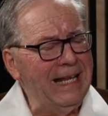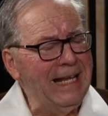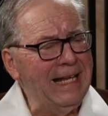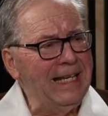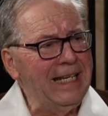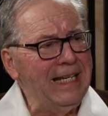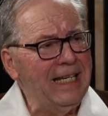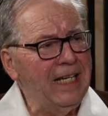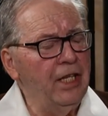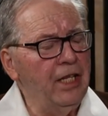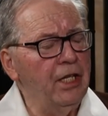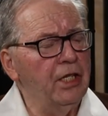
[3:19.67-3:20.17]

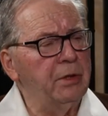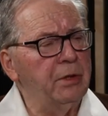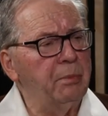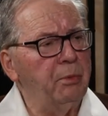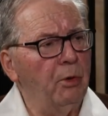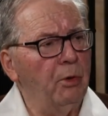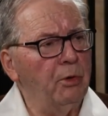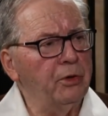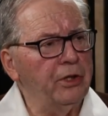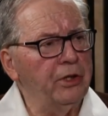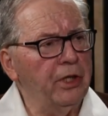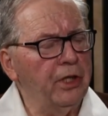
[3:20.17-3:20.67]
in this
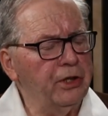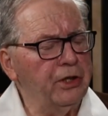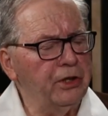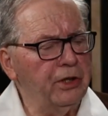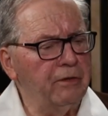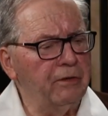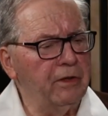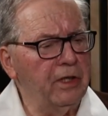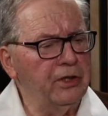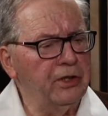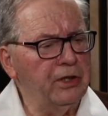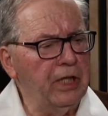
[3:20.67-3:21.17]
process
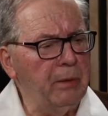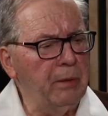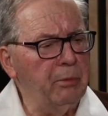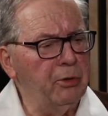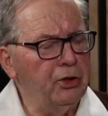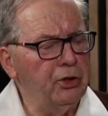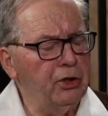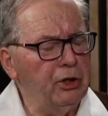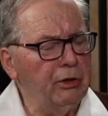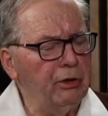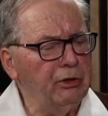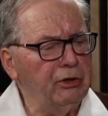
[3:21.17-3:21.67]
of
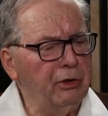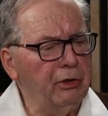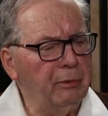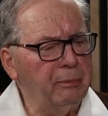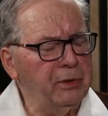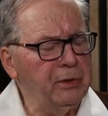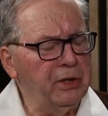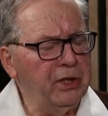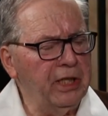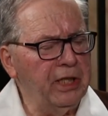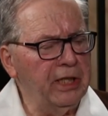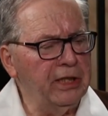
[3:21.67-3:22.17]
discipleship,
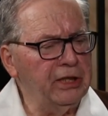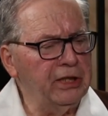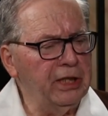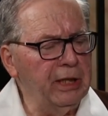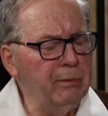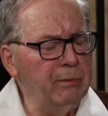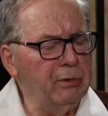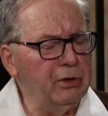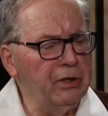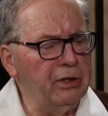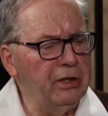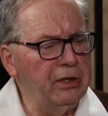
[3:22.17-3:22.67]
it
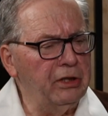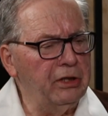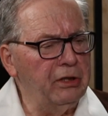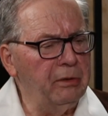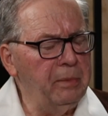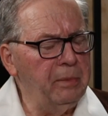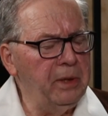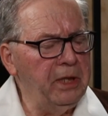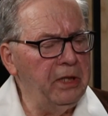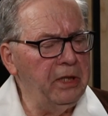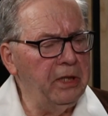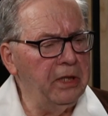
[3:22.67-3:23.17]
seems to
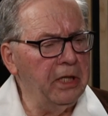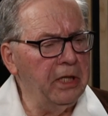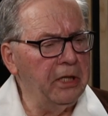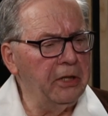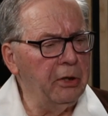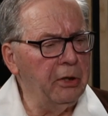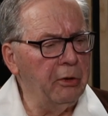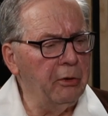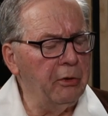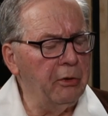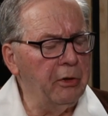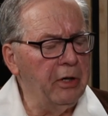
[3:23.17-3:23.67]
be that
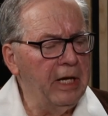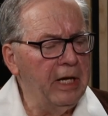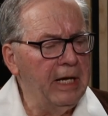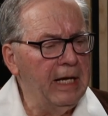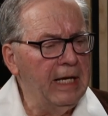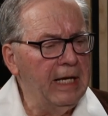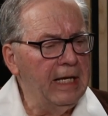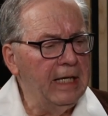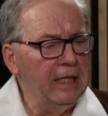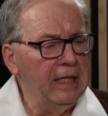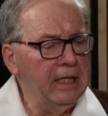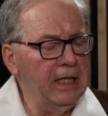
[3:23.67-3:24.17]
there
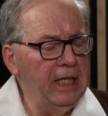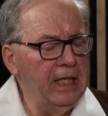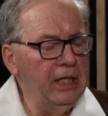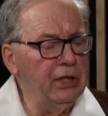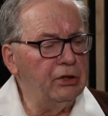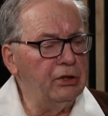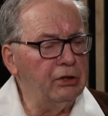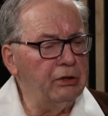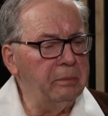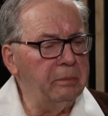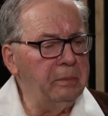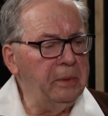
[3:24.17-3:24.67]

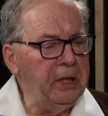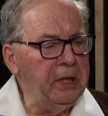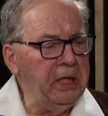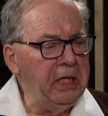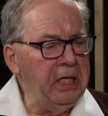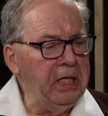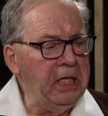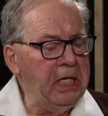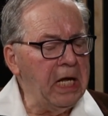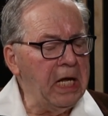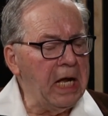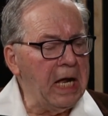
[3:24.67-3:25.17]
needs to
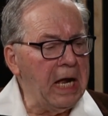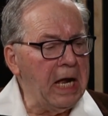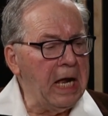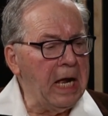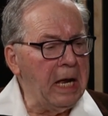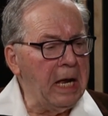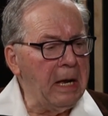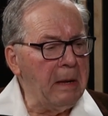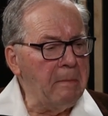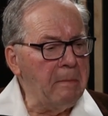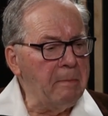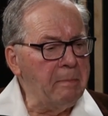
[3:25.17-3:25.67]
be
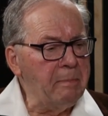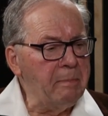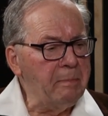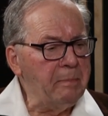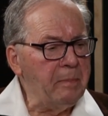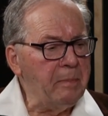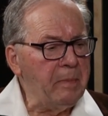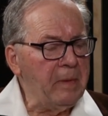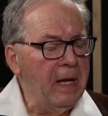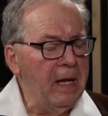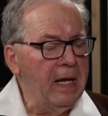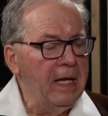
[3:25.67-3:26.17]
um,
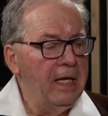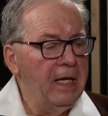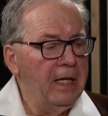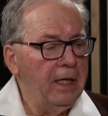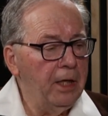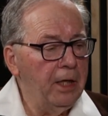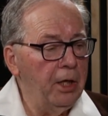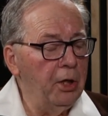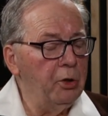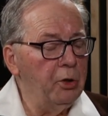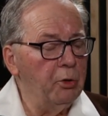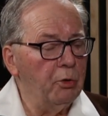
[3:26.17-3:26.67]

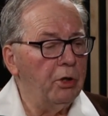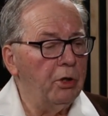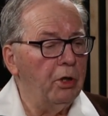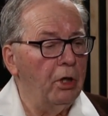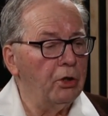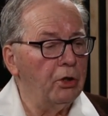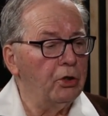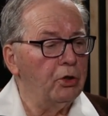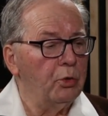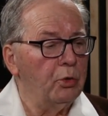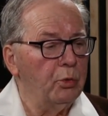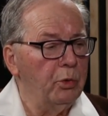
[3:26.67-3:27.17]

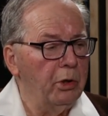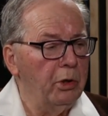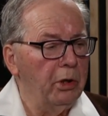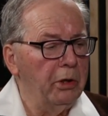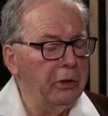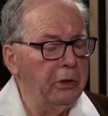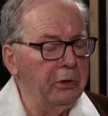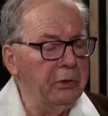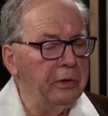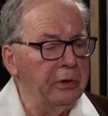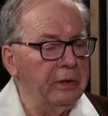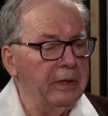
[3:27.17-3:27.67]

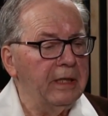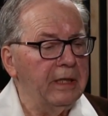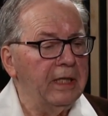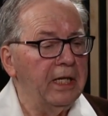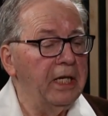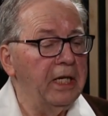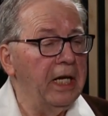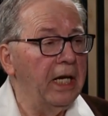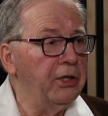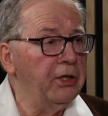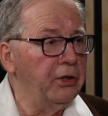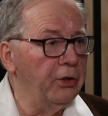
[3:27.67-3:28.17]
intercultural
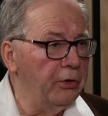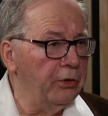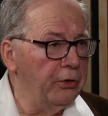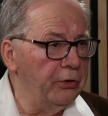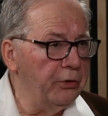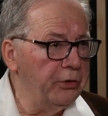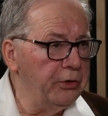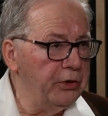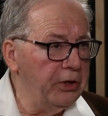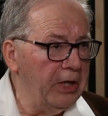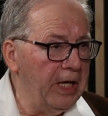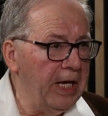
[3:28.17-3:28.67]

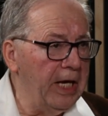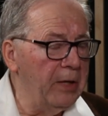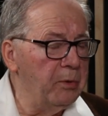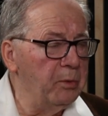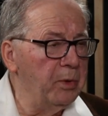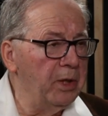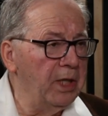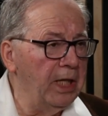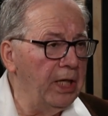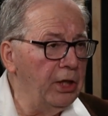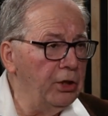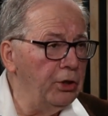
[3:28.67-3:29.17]
connections and
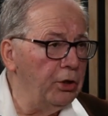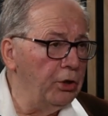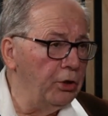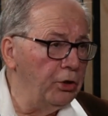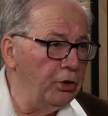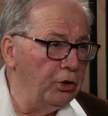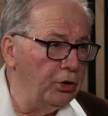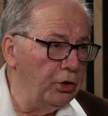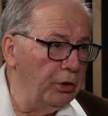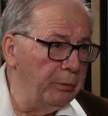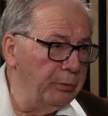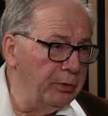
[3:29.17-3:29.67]

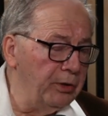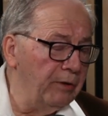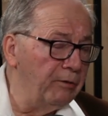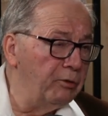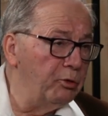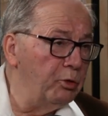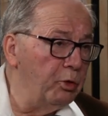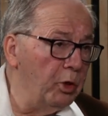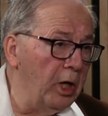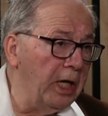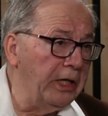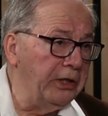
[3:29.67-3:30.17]
relationships of
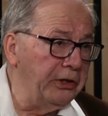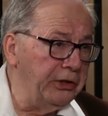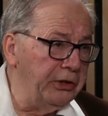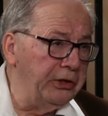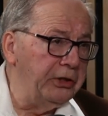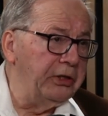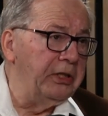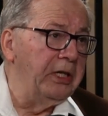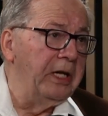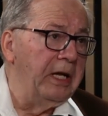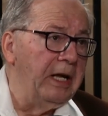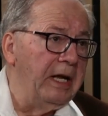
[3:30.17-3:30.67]

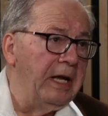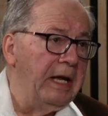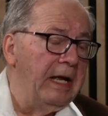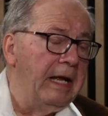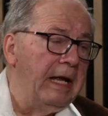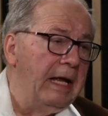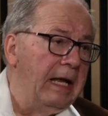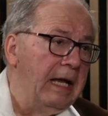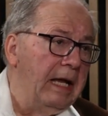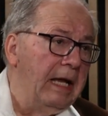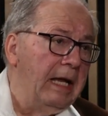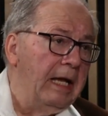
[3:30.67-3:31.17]
trust
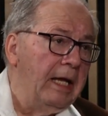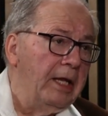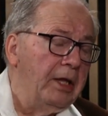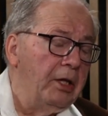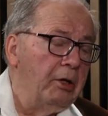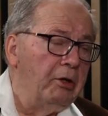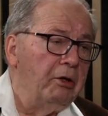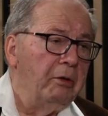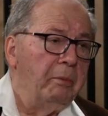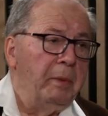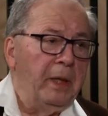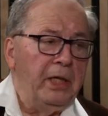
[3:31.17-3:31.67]

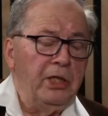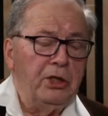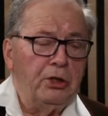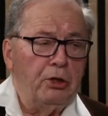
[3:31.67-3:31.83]
that are based